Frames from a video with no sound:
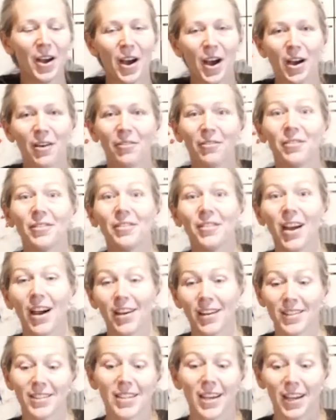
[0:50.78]
have
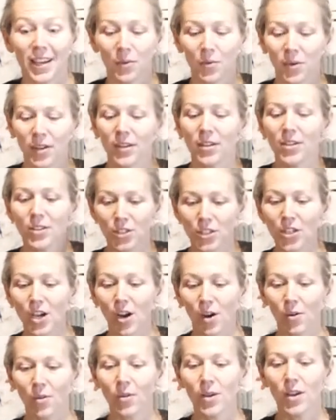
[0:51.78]
gotten a second one.
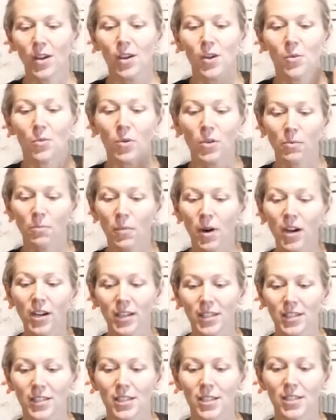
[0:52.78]
So with
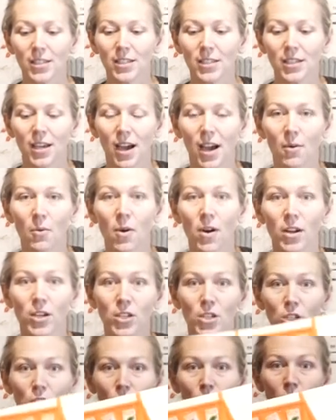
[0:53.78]
Marcus's, I
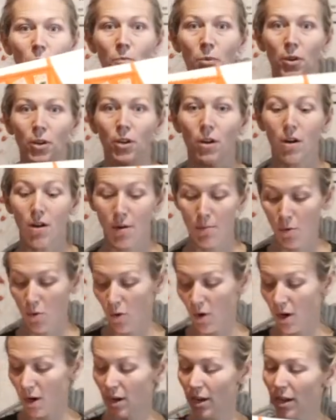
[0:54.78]
wanted to put it on a
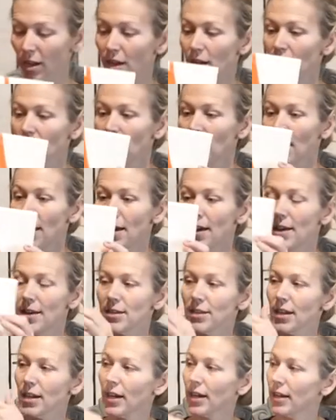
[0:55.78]
board,
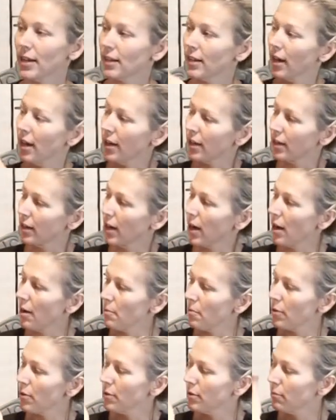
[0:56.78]
and I kind of cut it
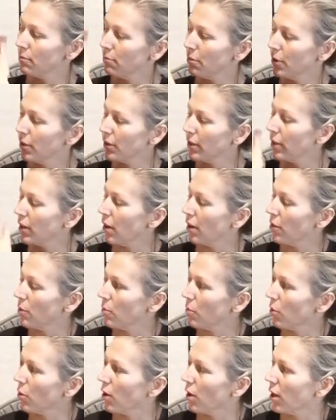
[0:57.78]
up, put it on the
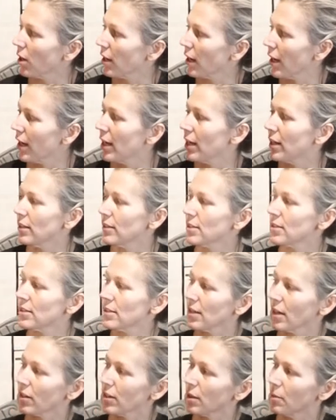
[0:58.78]
board, and
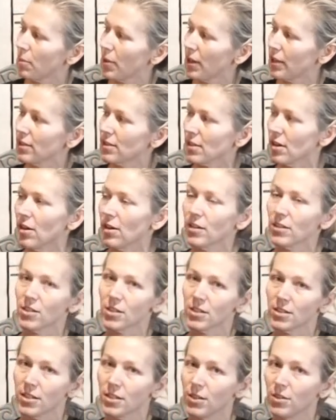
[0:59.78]
stuck the pins on
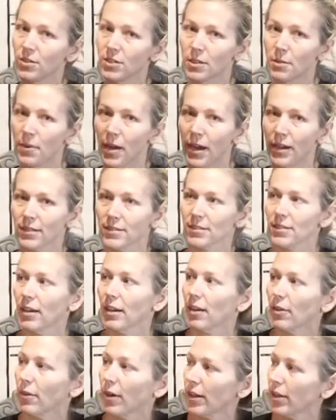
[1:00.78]
just and use the backs
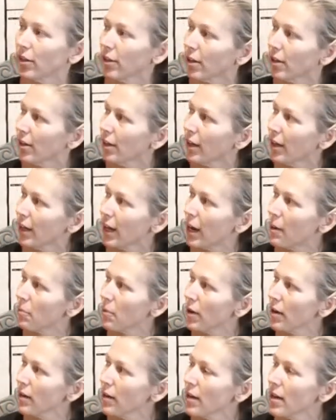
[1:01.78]
like a regular
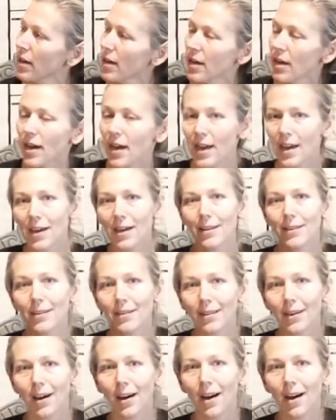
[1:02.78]
apron. And